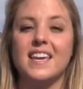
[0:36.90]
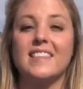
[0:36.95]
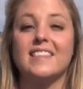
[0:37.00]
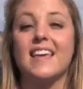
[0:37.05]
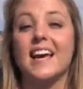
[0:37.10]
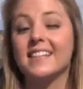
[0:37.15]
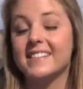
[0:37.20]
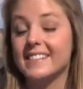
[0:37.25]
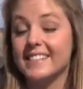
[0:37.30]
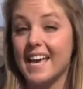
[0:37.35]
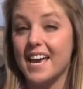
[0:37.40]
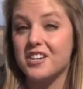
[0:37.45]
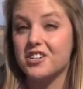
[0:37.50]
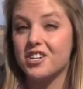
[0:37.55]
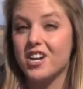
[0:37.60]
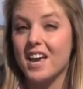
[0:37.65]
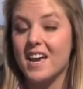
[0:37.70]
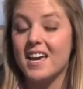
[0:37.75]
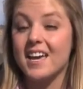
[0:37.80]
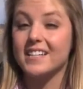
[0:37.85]
That's
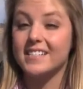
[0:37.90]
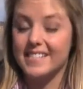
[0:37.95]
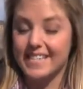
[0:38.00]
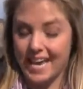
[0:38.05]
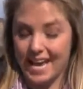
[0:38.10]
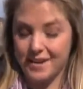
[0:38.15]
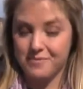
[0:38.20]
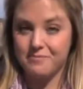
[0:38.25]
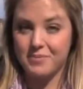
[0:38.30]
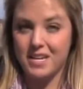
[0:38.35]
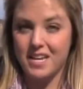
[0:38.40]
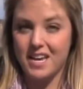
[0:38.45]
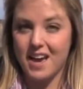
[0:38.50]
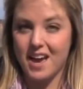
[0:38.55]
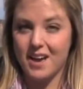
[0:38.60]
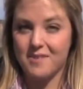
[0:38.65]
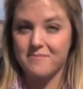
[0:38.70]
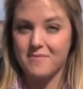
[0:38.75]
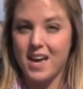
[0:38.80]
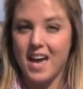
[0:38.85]
Saturday at 10
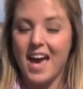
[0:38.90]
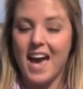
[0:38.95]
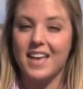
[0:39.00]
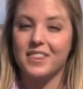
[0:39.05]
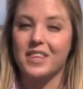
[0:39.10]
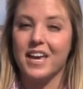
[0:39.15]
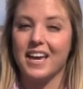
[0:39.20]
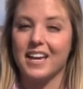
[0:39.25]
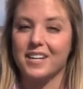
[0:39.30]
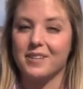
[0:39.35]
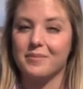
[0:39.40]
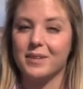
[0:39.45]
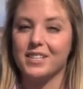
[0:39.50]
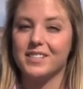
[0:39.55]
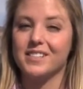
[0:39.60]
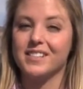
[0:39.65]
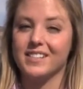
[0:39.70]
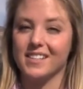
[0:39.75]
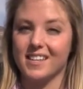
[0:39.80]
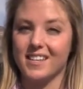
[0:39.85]
p.m. at the Animas
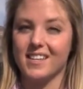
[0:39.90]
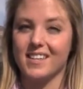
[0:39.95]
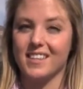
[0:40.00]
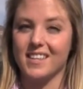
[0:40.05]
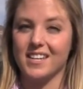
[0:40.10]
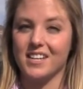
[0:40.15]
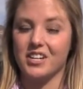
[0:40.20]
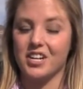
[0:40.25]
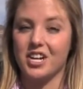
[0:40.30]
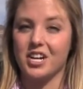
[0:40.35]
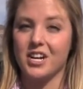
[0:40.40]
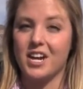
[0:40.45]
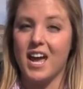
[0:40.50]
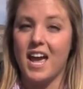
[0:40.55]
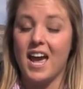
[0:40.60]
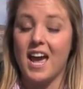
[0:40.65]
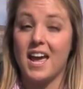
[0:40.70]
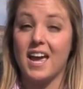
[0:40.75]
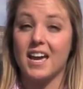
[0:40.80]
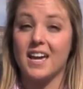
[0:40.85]
City Theater.
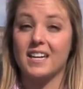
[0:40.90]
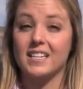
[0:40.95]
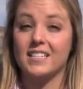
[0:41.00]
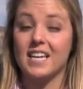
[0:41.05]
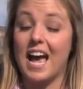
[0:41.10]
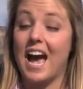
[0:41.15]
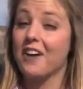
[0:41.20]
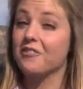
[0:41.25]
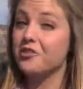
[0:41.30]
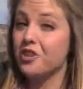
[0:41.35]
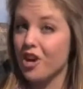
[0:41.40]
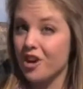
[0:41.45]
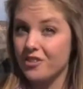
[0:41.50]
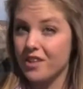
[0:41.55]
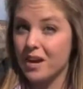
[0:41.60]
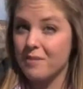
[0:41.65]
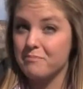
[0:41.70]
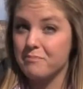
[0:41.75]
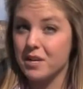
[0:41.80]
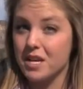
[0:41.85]
And after all
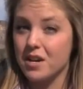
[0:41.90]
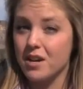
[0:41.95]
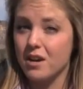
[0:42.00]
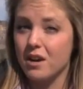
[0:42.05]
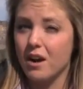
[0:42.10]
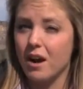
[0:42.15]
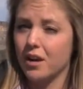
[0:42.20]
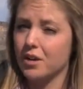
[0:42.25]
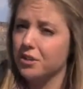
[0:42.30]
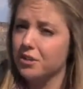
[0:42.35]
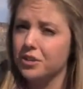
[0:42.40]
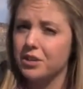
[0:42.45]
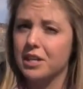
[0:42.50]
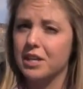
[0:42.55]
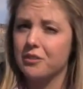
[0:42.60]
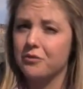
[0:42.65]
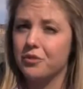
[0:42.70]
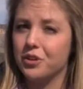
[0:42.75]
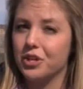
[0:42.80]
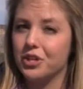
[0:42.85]
that beer, are you
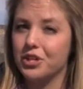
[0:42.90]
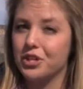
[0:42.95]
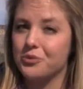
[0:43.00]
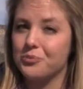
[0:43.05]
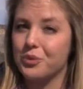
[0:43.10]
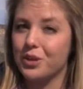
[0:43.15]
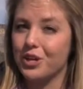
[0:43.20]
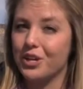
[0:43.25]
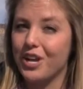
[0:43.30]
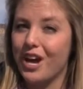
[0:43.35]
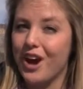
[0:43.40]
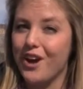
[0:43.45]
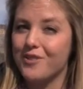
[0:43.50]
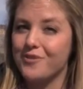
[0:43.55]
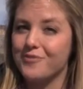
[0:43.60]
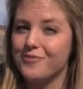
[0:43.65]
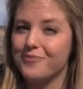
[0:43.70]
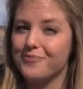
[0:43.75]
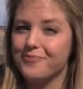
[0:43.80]
looking for a good workout?